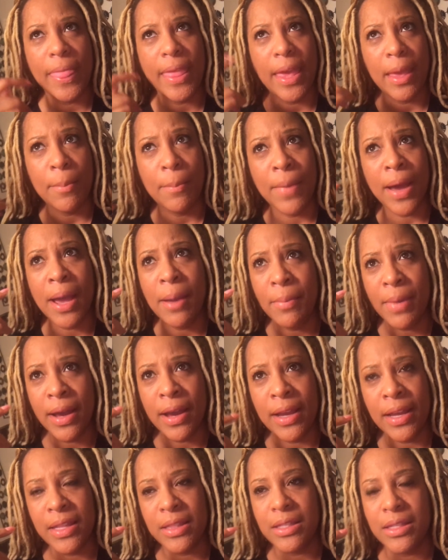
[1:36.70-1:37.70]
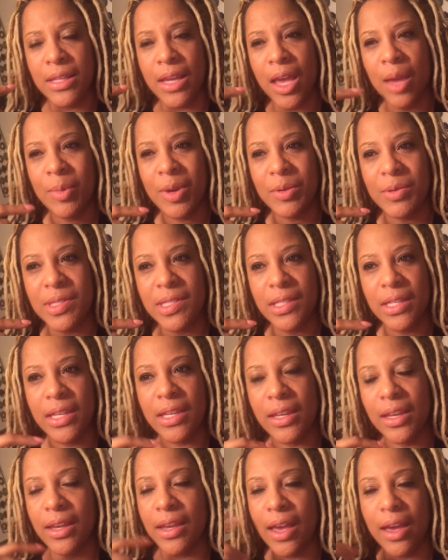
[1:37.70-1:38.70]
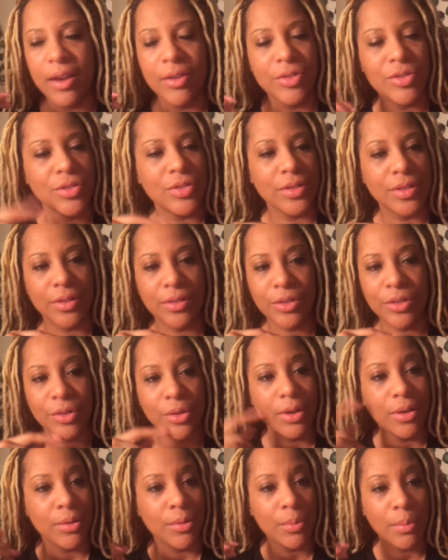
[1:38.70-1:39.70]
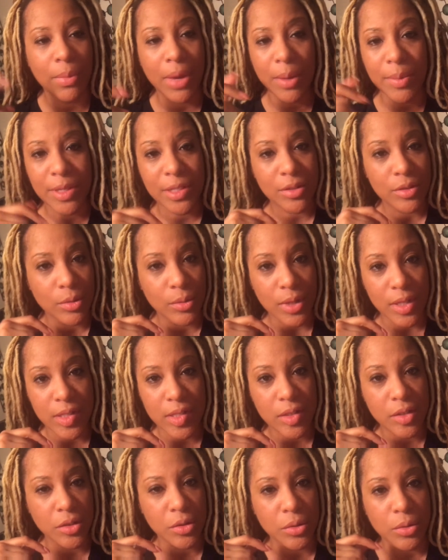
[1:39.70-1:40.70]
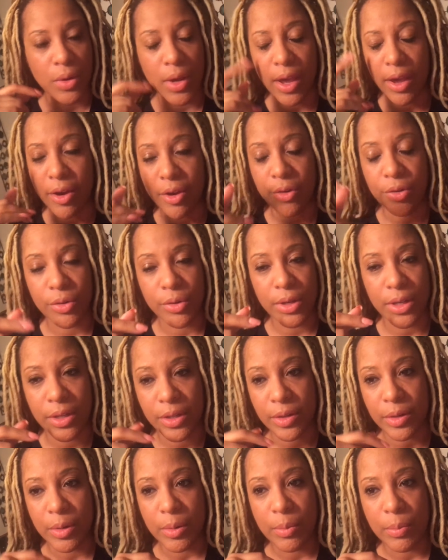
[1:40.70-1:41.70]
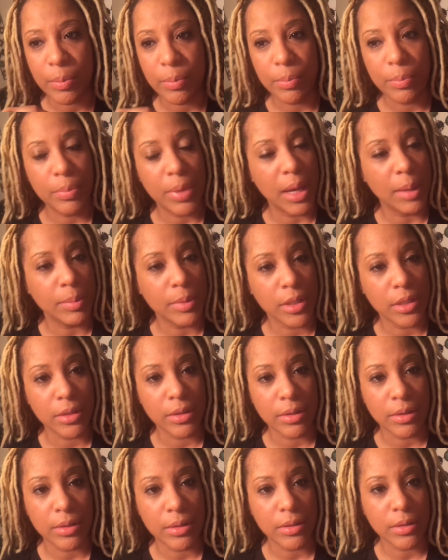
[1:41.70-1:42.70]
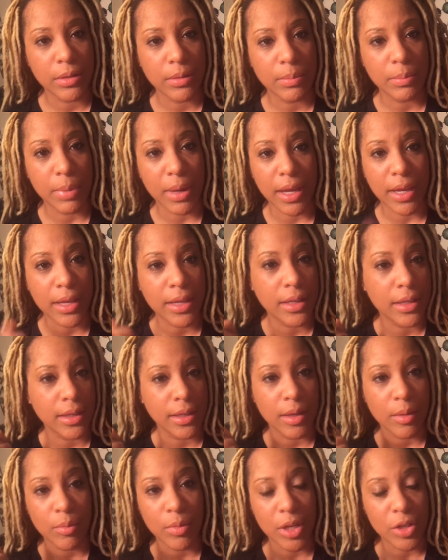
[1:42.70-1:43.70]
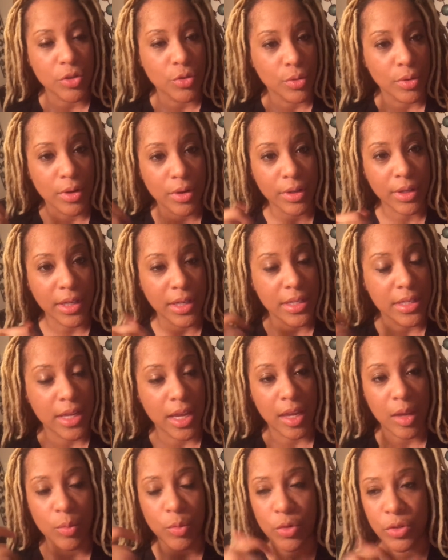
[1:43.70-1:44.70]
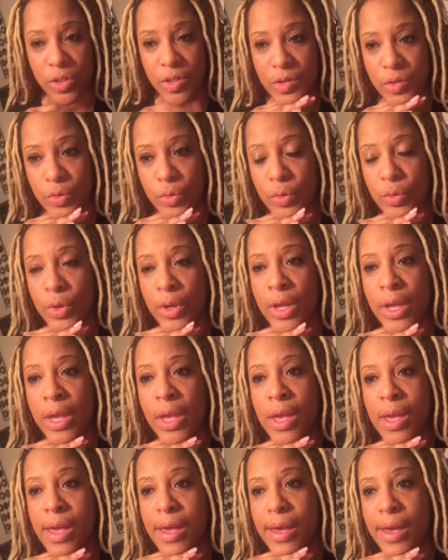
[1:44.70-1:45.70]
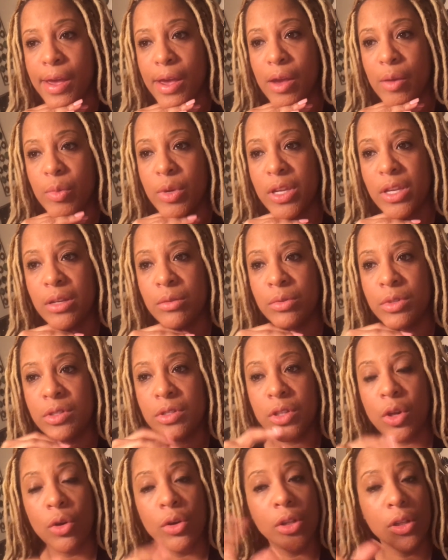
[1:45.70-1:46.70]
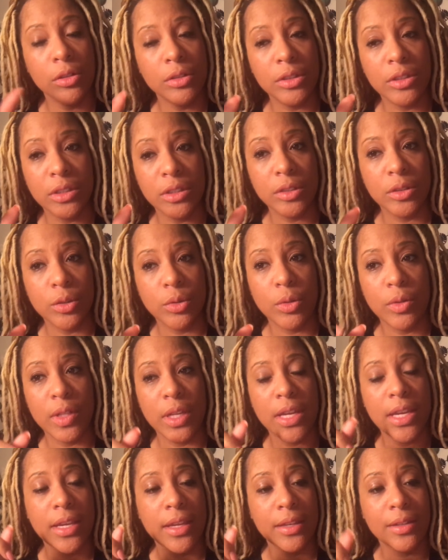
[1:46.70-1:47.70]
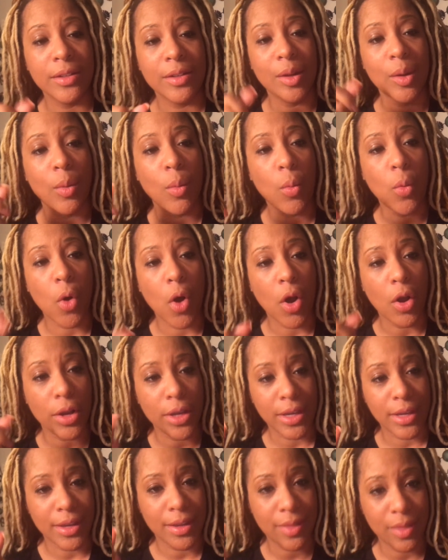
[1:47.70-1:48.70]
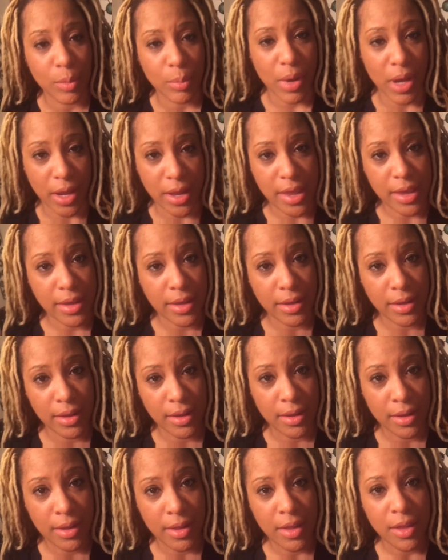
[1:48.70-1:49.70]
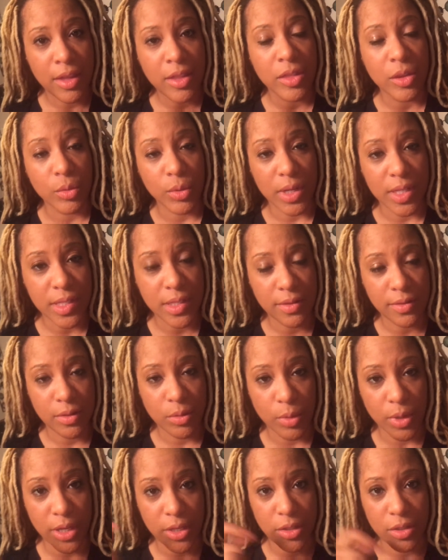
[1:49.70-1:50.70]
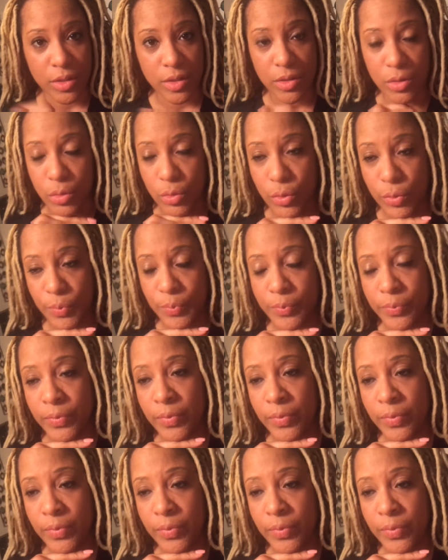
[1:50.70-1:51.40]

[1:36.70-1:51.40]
in my mind, at the time, I was thinking, I'll just, mommy to the rescue. I'll go get him, pop the bike in my trunk, and take him on to school. But he was so close to school that he ended up walking the bike the rest of the way to school.